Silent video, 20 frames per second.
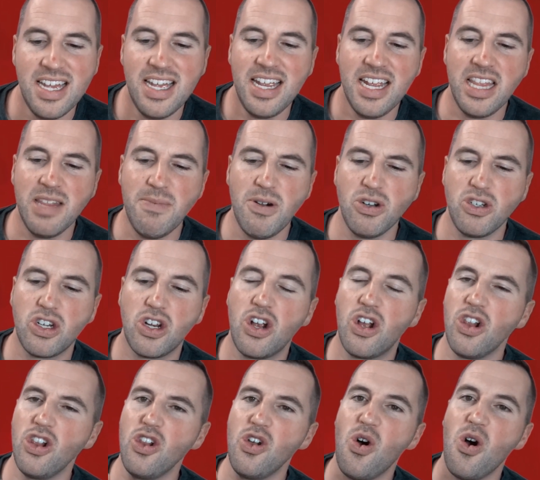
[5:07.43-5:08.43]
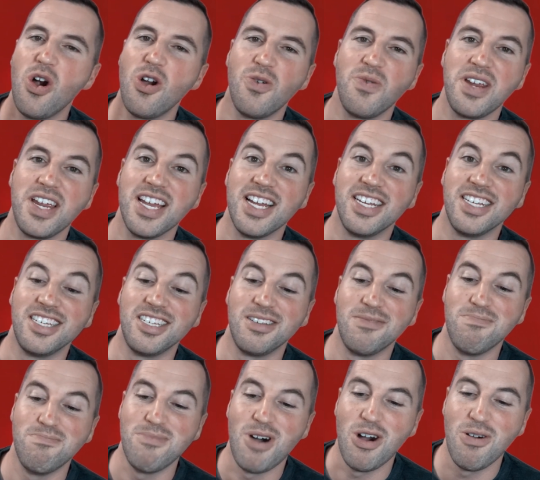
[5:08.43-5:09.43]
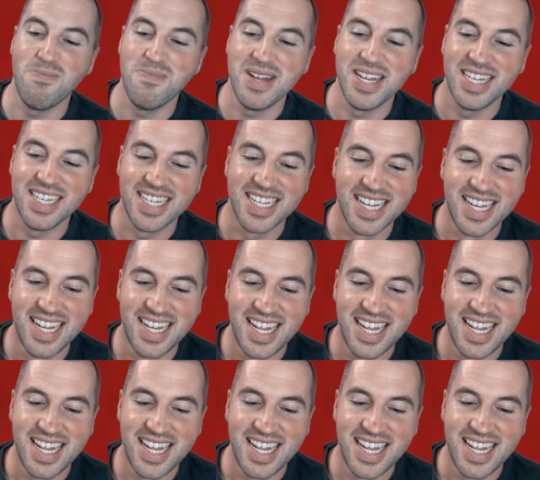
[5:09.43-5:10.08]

In the most glorious moment,